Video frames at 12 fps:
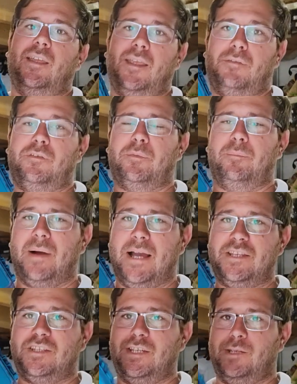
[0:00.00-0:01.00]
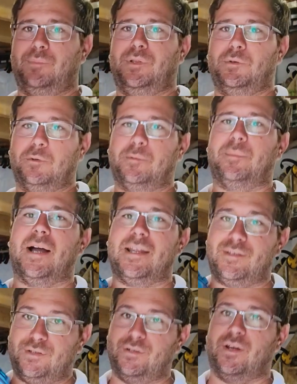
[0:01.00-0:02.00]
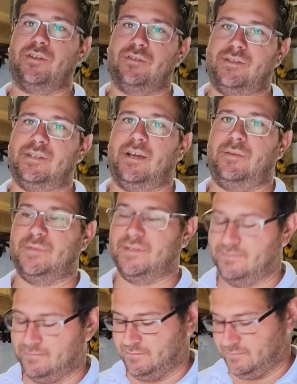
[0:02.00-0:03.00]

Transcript: If you buy cheap, you will buy 200 times.